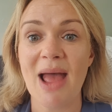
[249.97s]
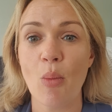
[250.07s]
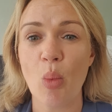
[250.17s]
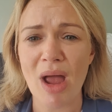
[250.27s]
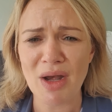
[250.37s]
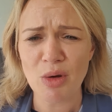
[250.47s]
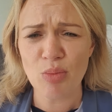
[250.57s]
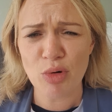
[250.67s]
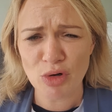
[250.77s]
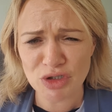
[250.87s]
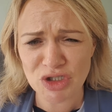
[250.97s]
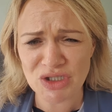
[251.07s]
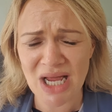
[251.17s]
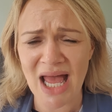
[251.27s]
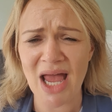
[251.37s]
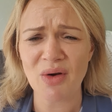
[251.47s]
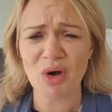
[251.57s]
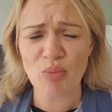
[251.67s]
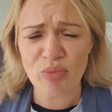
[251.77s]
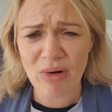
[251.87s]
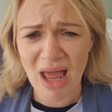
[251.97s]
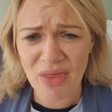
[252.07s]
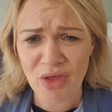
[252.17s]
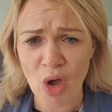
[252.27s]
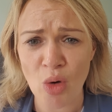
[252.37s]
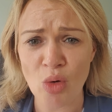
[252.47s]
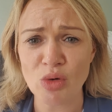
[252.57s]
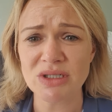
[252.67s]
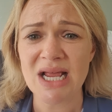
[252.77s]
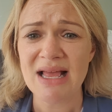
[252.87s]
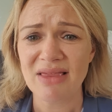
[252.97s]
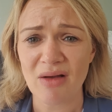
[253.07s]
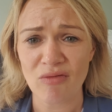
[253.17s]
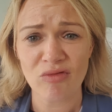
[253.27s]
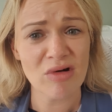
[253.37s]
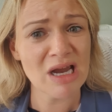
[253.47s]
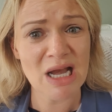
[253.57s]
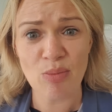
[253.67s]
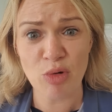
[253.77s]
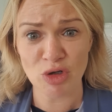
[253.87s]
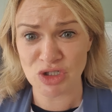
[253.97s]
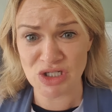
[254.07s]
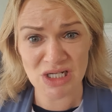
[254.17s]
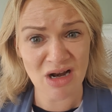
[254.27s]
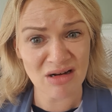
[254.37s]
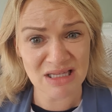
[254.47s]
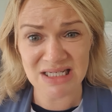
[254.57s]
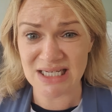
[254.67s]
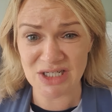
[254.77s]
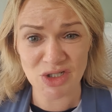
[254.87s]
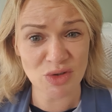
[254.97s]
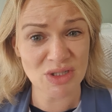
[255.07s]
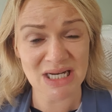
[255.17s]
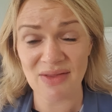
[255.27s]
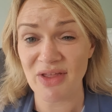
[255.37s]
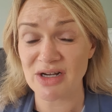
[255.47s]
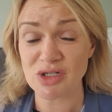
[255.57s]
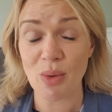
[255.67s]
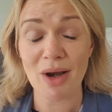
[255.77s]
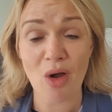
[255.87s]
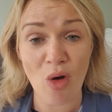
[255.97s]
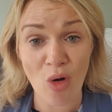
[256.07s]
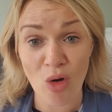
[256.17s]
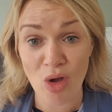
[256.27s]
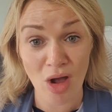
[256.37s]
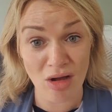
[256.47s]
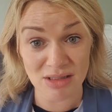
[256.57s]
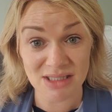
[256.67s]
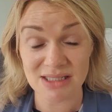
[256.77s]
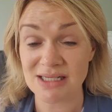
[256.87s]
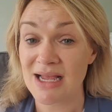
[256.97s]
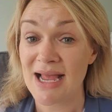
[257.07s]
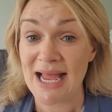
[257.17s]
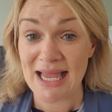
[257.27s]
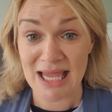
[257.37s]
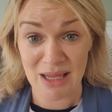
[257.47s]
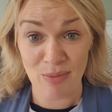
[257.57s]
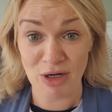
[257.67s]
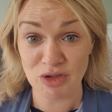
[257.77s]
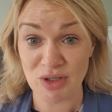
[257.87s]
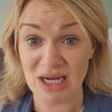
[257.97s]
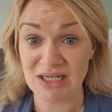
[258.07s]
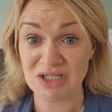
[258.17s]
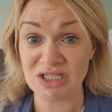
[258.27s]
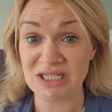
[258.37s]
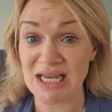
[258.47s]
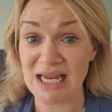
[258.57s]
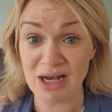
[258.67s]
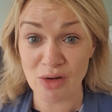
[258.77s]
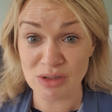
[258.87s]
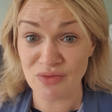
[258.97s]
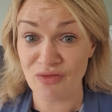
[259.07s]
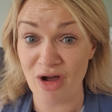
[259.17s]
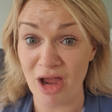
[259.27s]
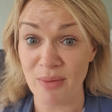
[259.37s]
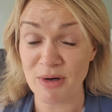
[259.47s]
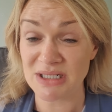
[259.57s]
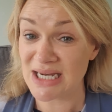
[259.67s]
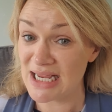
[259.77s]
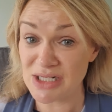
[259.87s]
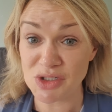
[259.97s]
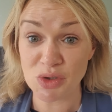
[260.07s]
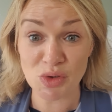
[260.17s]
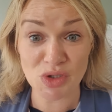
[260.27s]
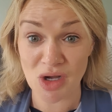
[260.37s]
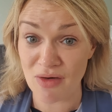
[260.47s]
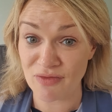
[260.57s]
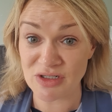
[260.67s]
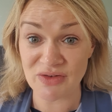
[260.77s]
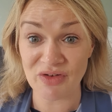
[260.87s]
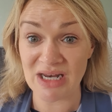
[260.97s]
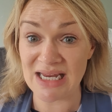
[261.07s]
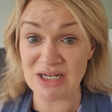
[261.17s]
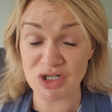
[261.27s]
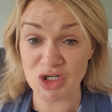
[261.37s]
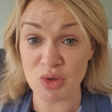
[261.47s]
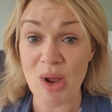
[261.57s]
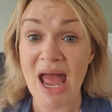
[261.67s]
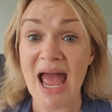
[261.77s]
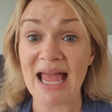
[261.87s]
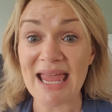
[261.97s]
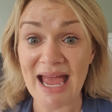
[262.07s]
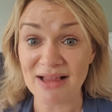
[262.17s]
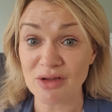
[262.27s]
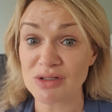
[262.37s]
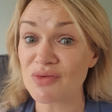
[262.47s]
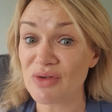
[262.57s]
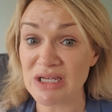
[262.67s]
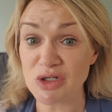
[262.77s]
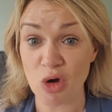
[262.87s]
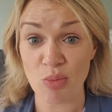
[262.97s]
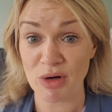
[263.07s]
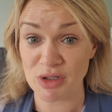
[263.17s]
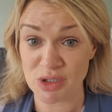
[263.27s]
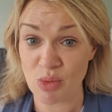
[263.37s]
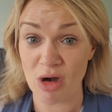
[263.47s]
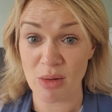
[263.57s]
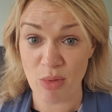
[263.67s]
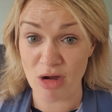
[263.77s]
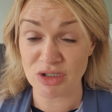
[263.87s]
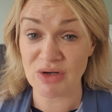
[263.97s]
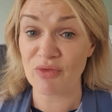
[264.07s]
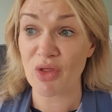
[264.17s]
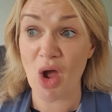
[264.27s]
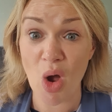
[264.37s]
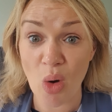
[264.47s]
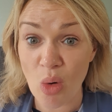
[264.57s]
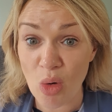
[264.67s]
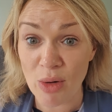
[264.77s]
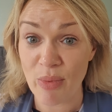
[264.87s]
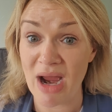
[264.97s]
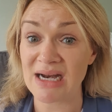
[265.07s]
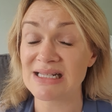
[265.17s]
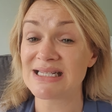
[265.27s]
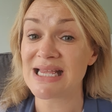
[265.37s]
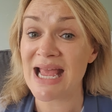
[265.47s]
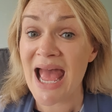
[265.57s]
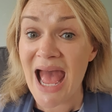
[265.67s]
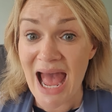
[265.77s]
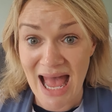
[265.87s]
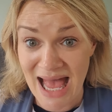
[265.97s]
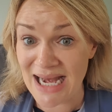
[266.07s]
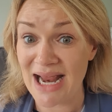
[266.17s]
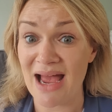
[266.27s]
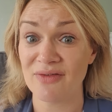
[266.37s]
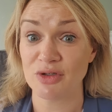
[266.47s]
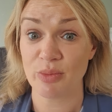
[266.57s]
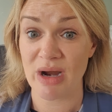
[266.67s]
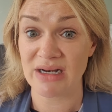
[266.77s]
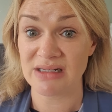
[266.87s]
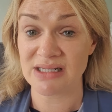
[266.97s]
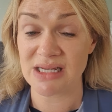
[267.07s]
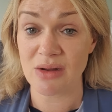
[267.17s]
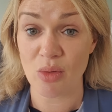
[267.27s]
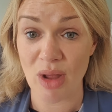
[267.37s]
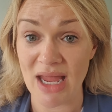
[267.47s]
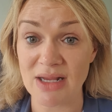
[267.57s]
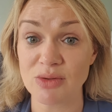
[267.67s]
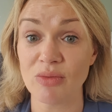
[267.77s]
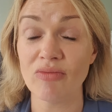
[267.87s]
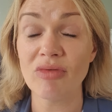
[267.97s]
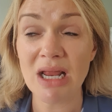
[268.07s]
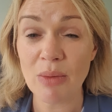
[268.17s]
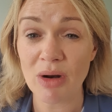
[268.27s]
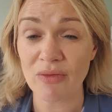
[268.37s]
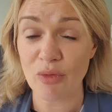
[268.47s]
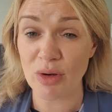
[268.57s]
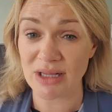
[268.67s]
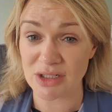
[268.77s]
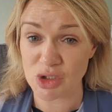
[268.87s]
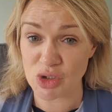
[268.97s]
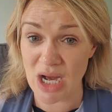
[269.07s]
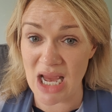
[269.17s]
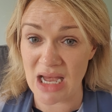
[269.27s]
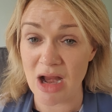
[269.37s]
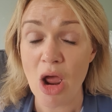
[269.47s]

When you push down and breath hold, that really pushes a lot of the tissues down there. So at all costs, keep hydrated, eat loads of fibre, take stool softeners if you need to, and get those feet up on your squatty potty for the whole of pregnancy and after pregnancy, okay? So we really want to avoid that straining.